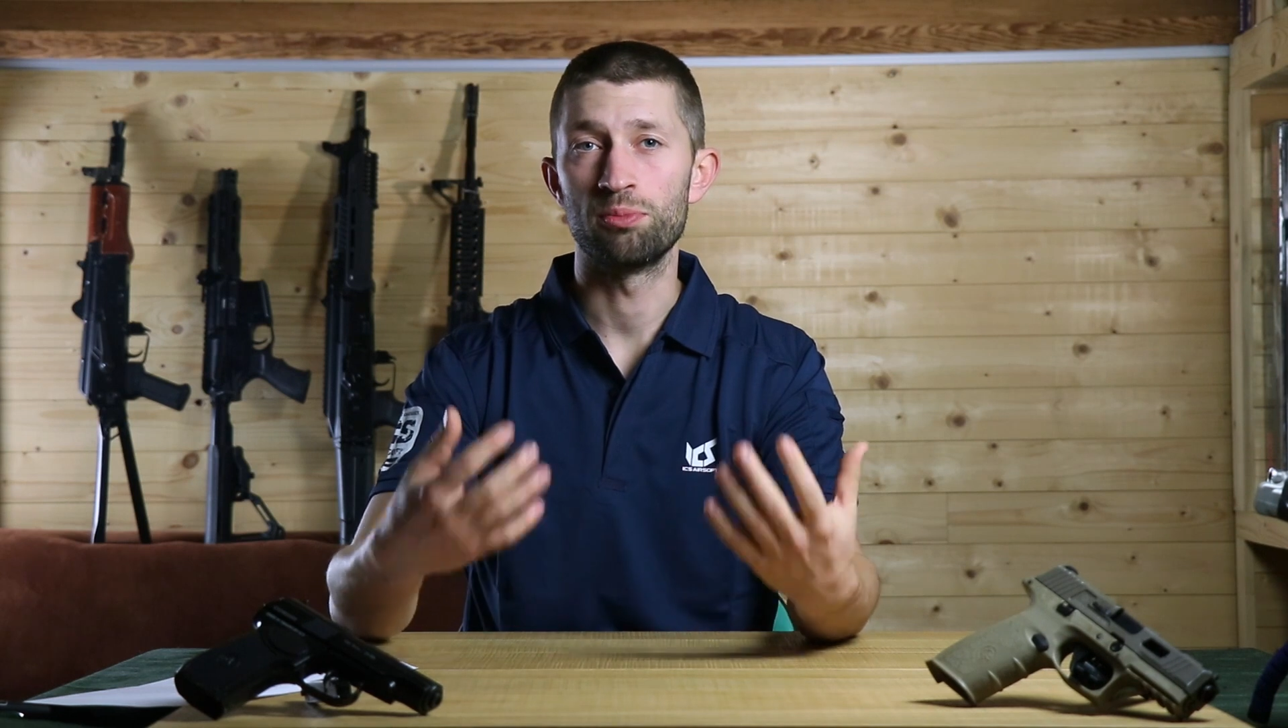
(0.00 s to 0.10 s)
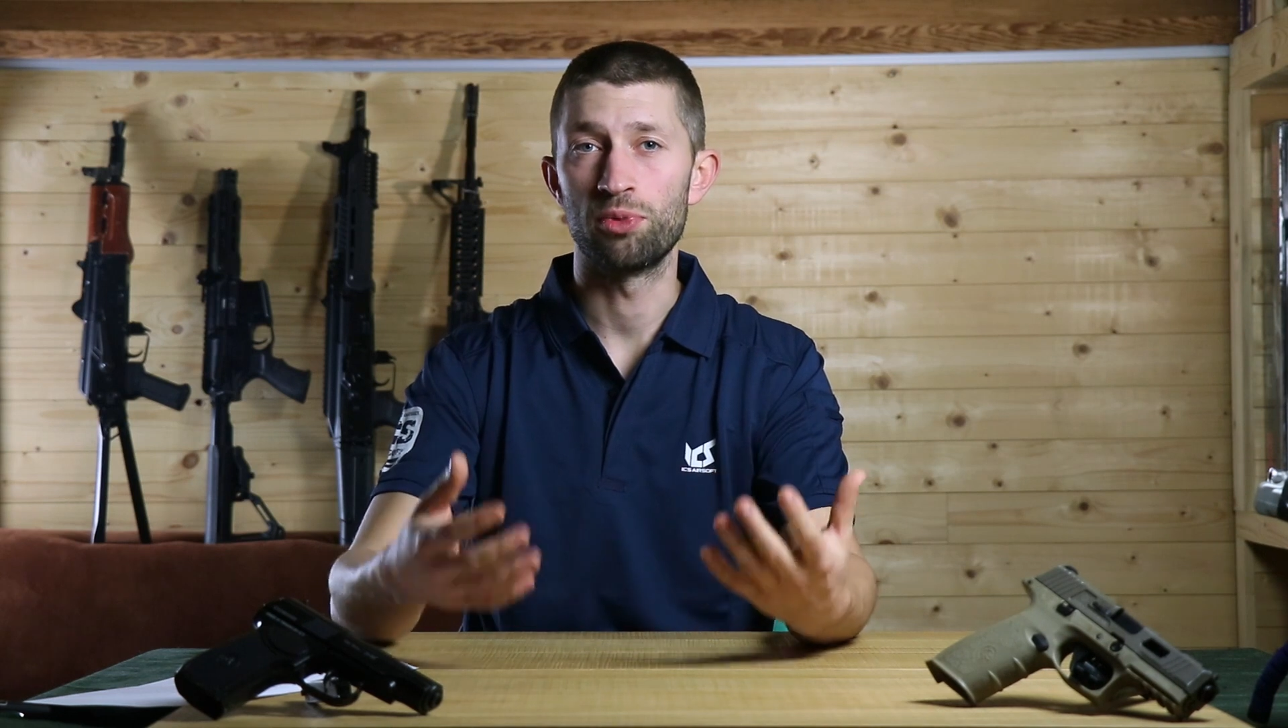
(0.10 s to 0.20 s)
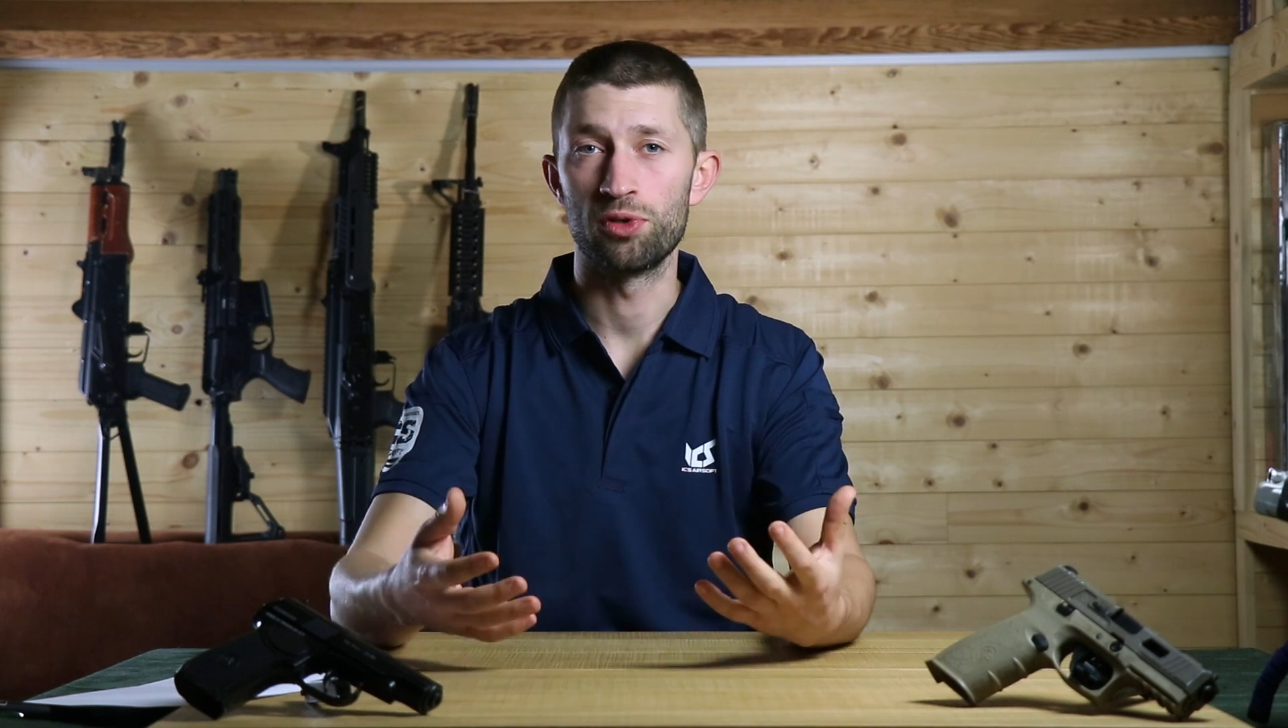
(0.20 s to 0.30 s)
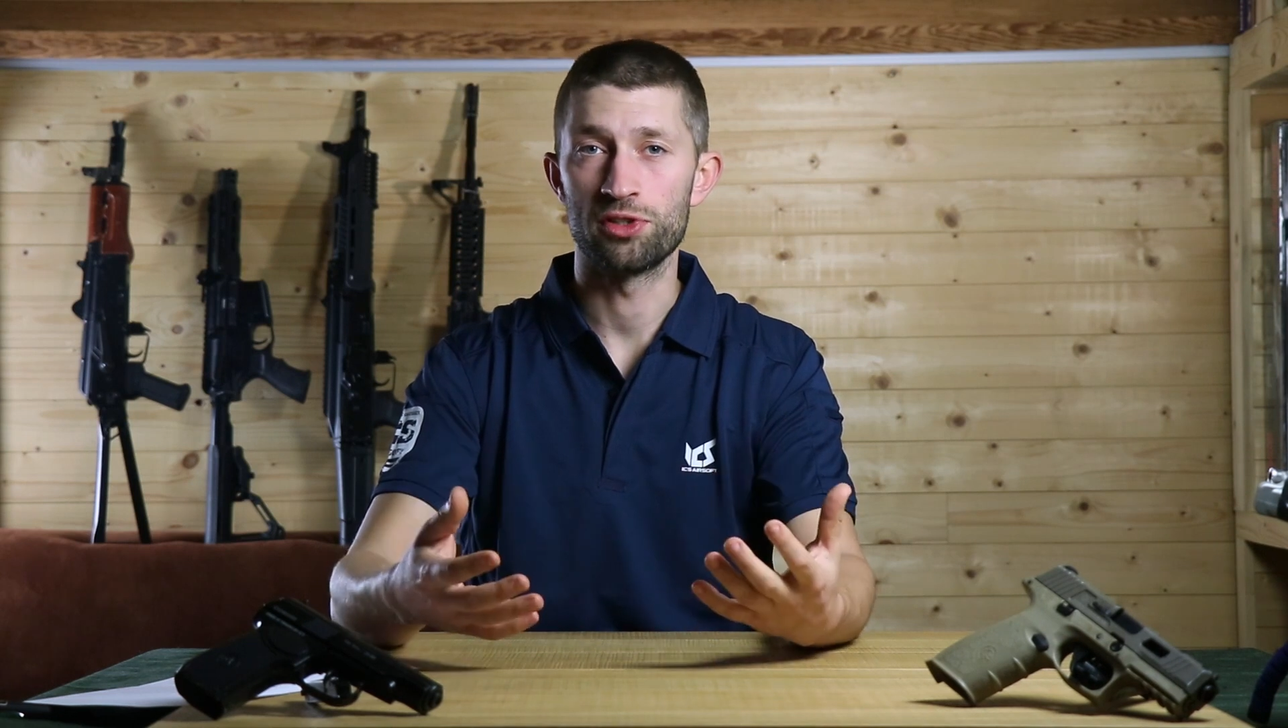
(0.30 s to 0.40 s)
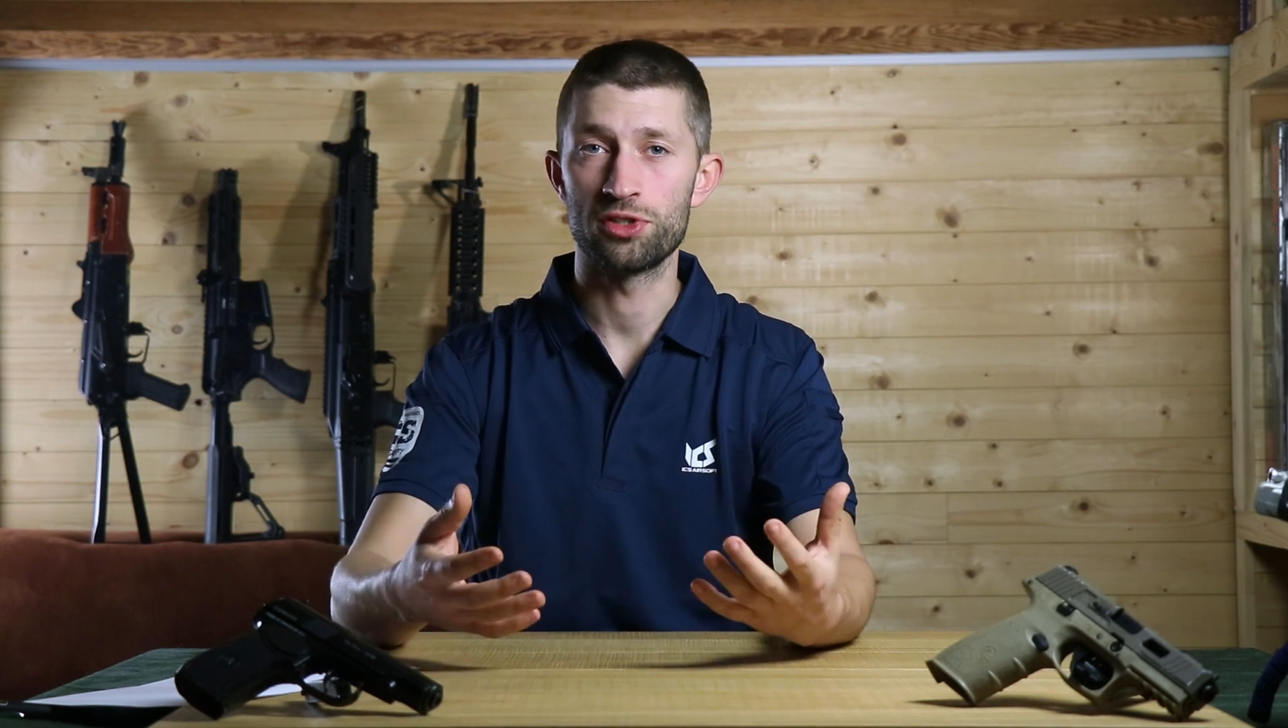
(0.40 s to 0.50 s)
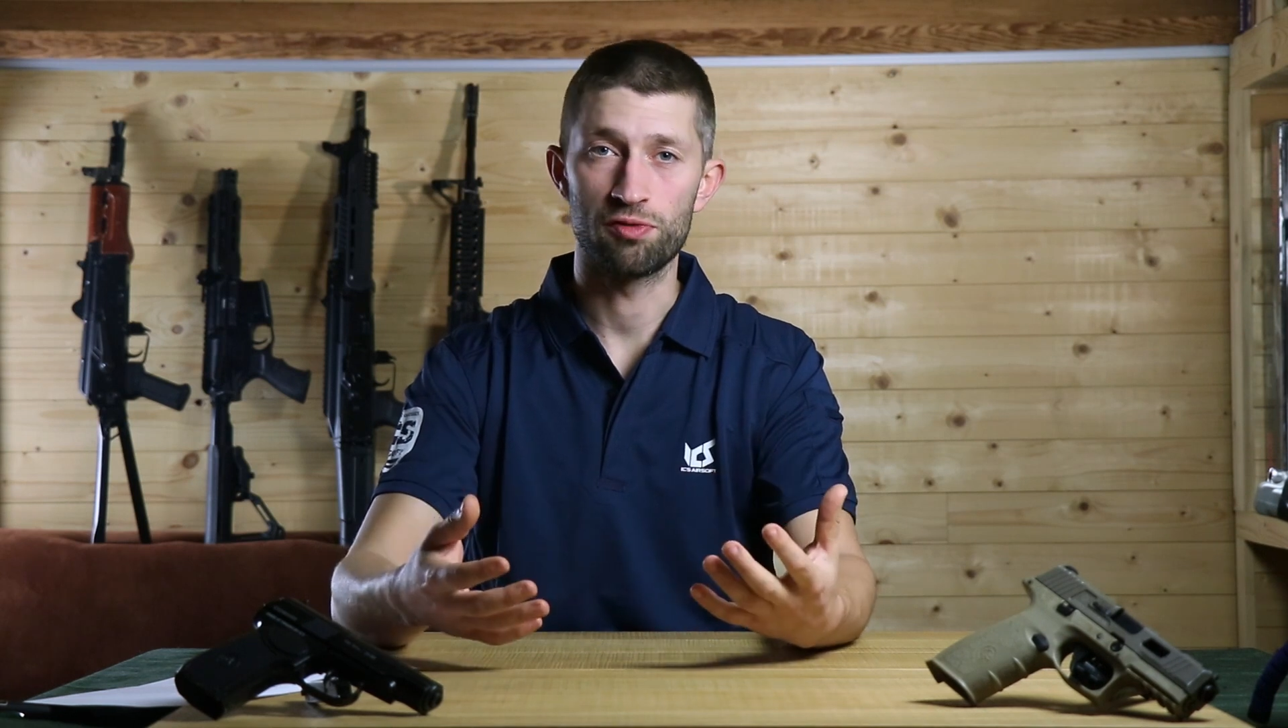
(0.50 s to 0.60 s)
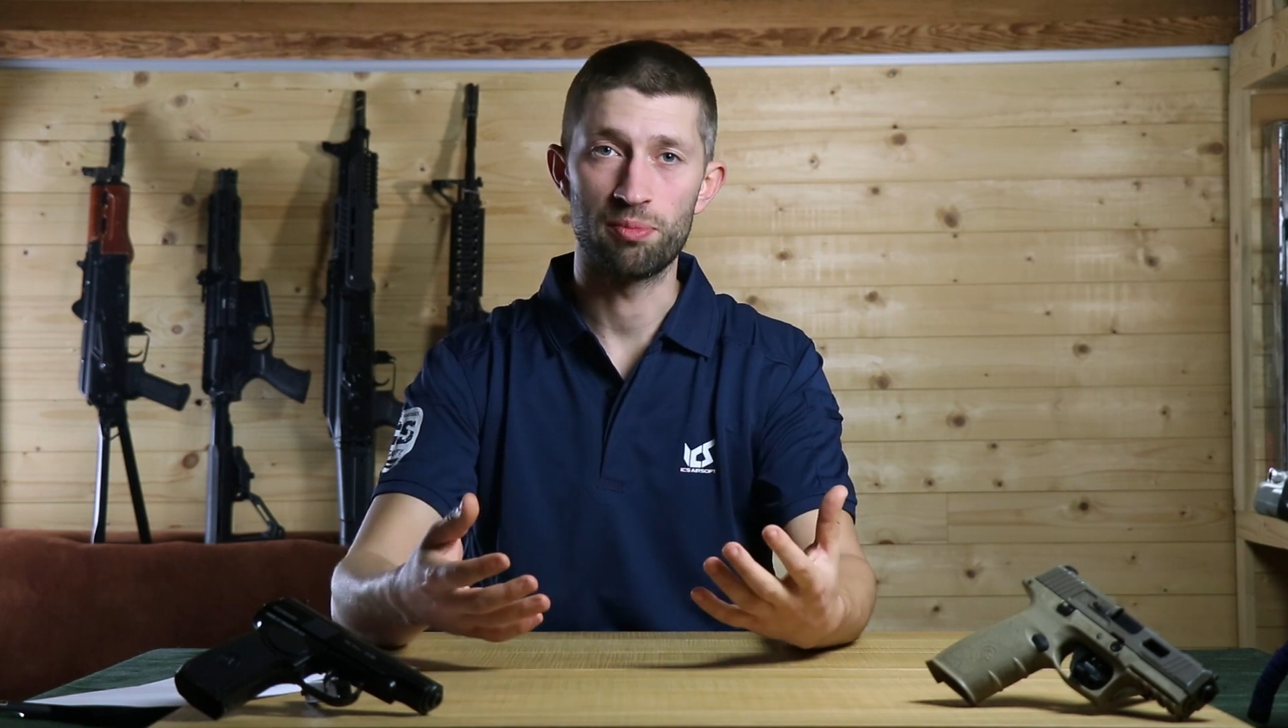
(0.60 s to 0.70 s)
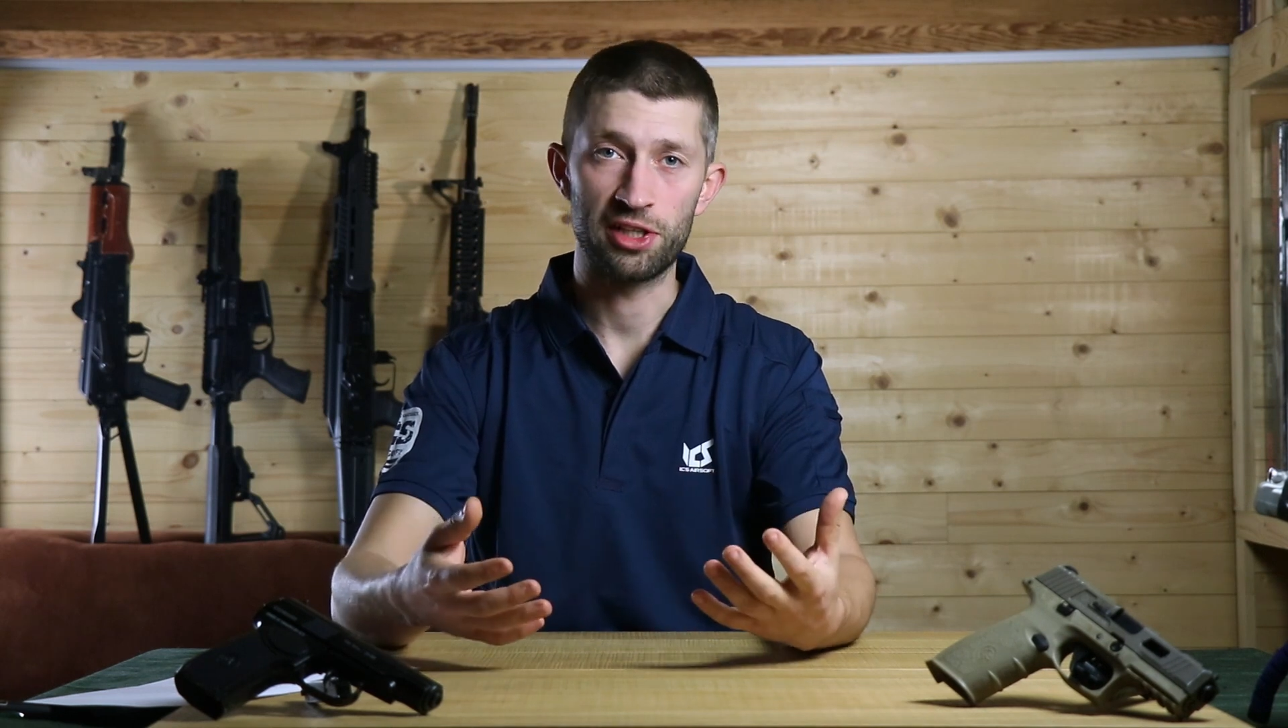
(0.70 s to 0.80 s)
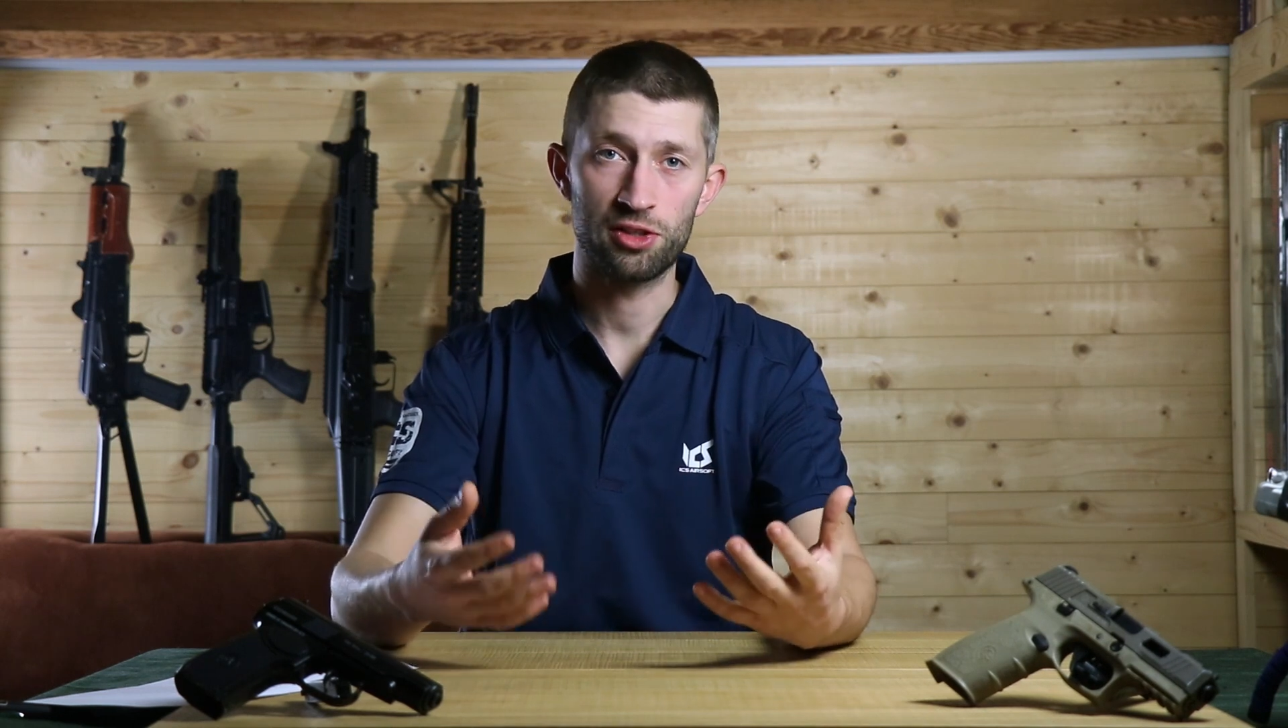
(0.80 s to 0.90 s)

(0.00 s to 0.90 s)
borders of my